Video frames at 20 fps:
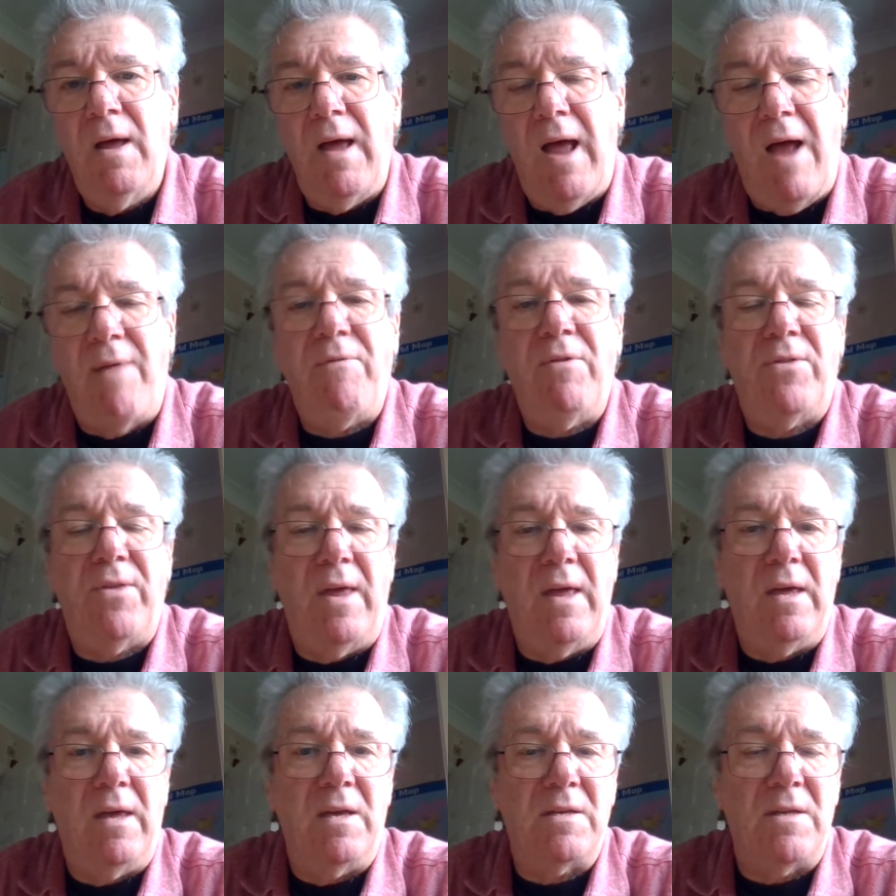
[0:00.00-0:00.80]

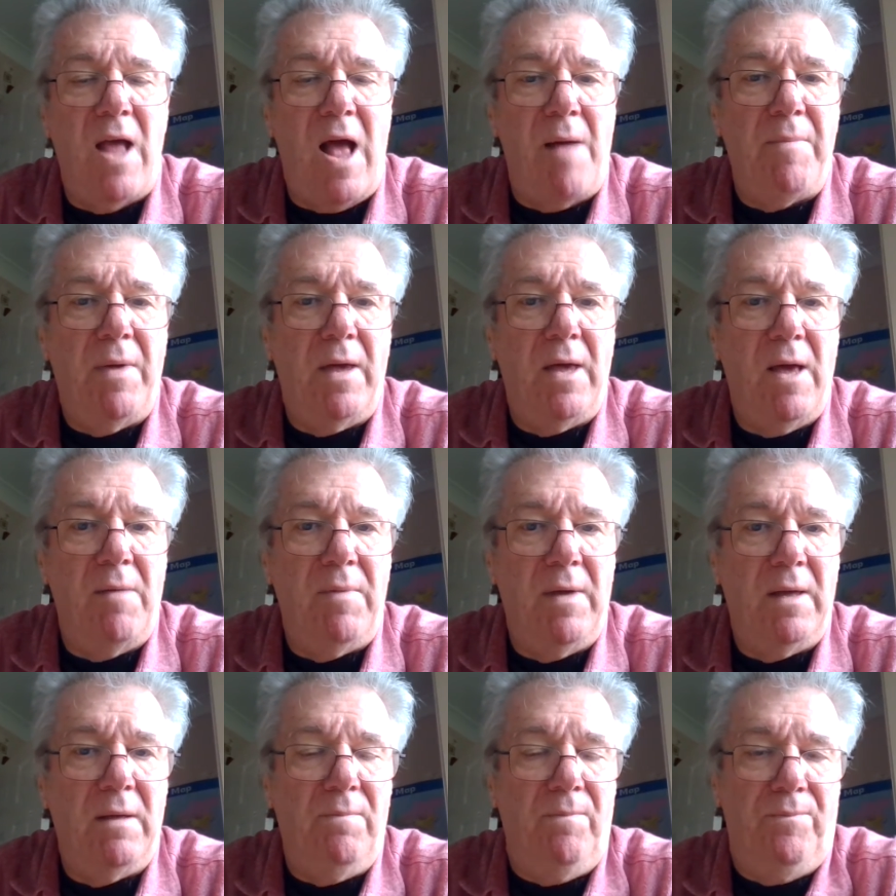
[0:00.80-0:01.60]
Everything is now
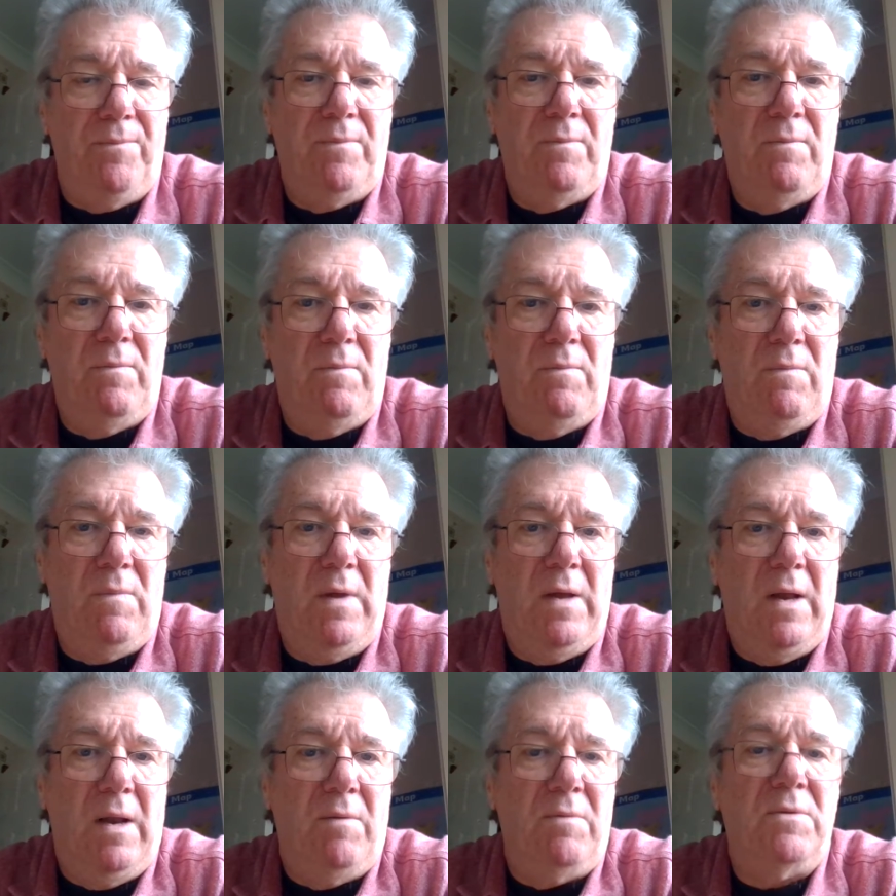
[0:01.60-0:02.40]
becoming,
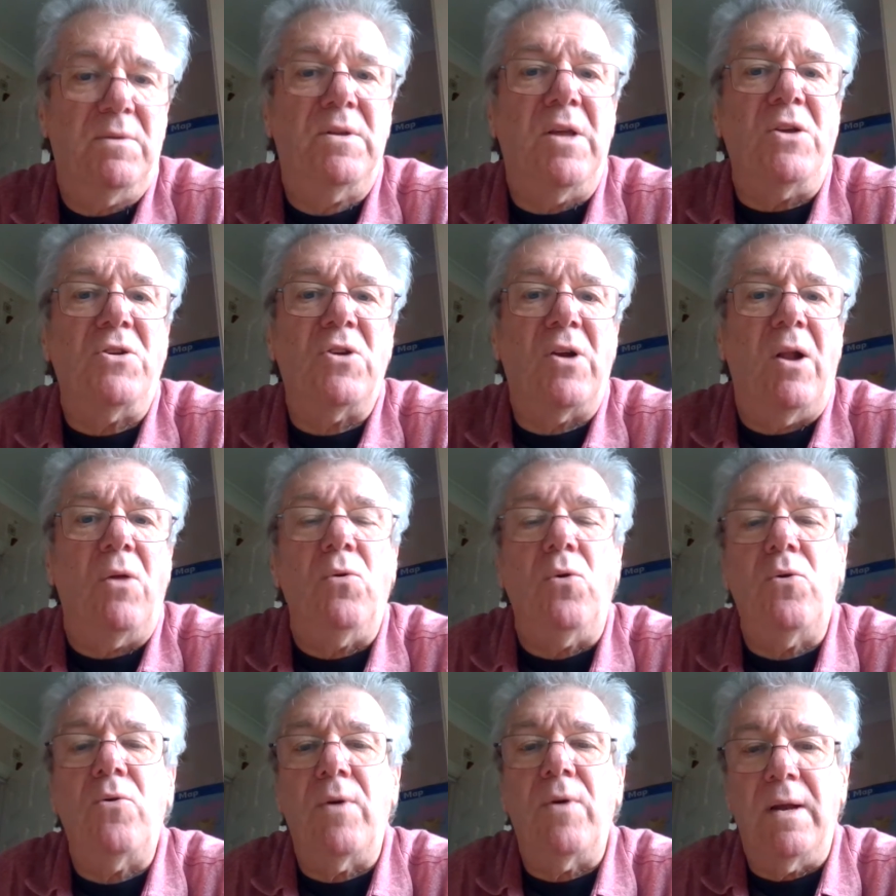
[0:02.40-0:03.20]
digital
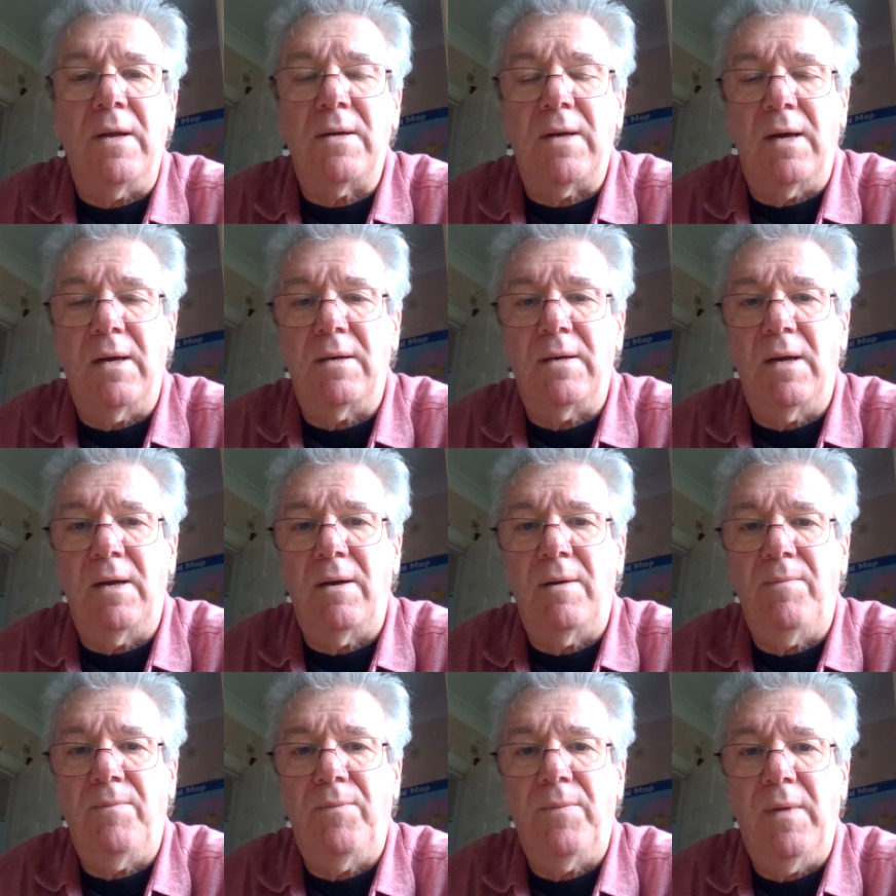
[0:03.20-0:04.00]
orientated.